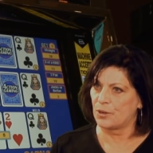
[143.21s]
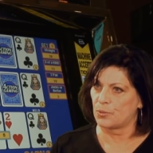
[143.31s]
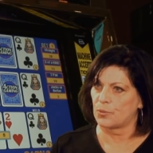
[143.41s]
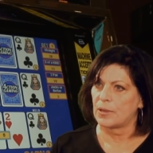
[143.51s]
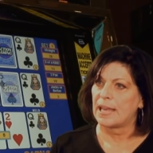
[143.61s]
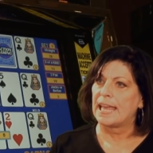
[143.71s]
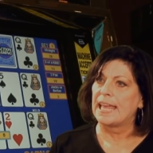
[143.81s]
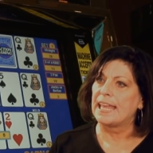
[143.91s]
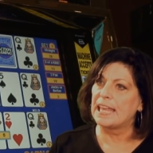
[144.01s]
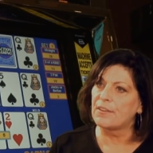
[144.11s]
equal,
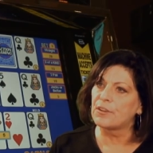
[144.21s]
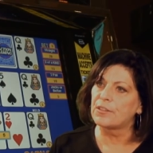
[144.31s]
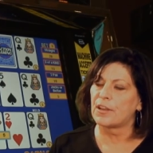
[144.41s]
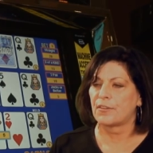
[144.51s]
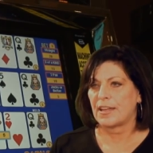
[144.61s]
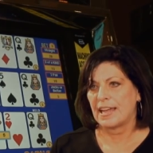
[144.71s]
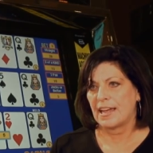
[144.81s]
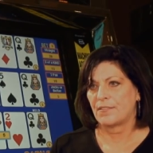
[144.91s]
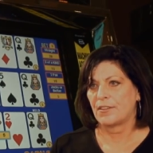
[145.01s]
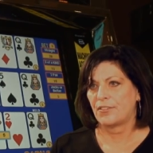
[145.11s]
even though they
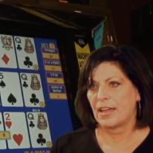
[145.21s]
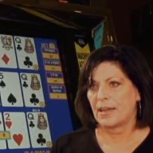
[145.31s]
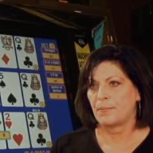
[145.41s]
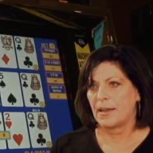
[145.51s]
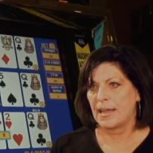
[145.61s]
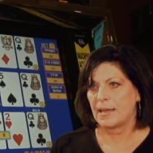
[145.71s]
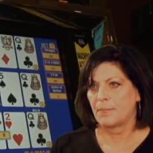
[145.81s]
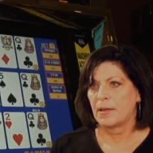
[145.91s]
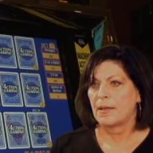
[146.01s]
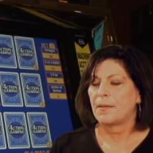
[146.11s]
have the same
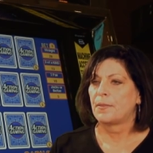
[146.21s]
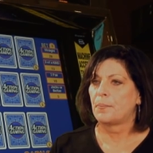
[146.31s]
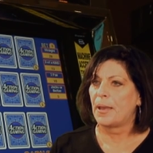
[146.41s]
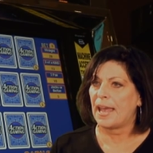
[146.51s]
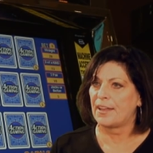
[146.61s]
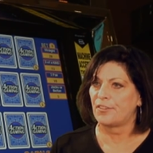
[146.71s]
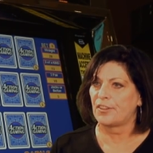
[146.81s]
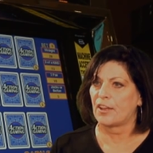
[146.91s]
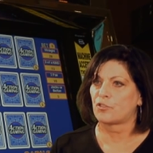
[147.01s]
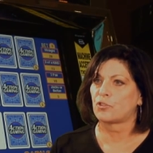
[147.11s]
name the pay
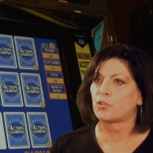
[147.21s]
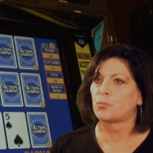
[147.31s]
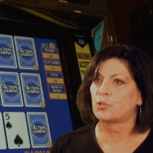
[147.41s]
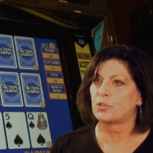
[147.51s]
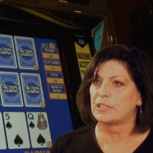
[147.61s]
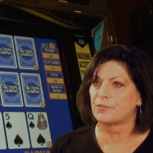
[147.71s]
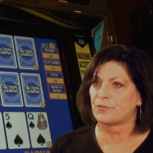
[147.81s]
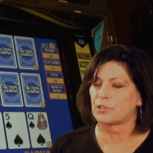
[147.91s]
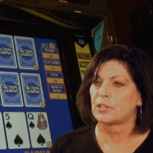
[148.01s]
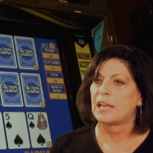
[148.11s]
schedules will
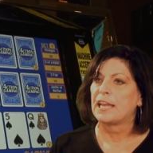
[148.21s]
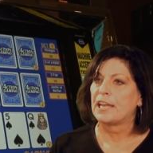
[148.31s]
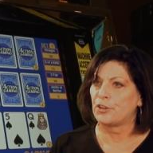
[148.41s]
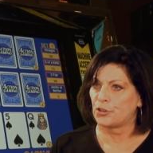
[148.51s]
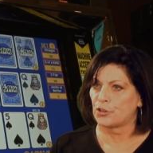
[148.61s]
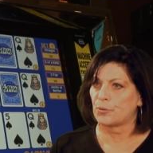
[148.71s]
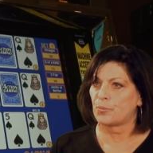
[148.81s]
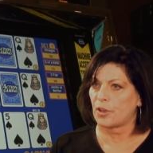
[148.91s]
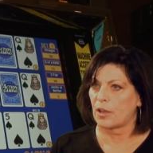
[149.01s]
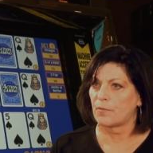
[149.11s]
differ in
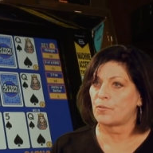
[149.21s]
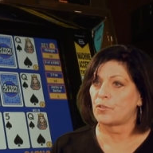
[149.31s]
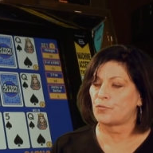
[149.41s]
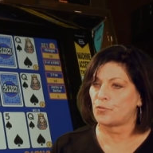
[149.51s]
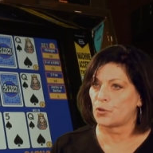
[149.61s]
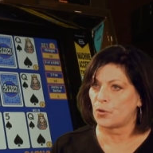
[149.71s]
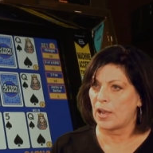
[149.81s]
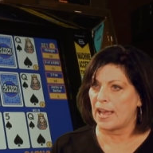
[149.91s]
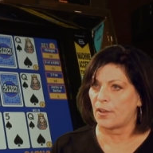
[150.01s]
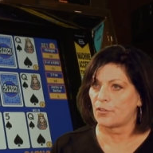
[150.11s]
terms of full
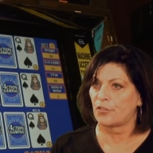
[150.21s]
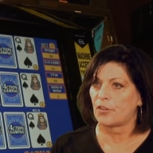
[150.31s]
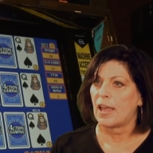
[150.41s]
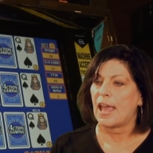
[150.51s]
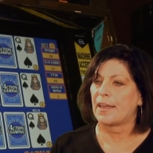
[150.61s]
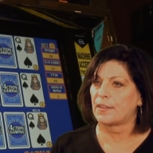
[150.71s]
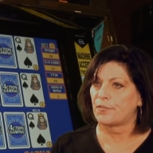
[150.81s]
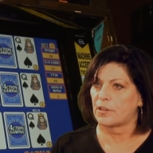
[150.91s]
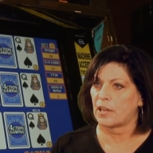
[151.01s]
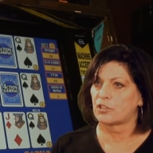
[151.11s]
house and the
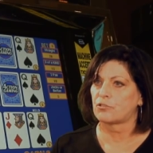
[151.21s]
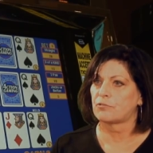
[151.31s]
flush,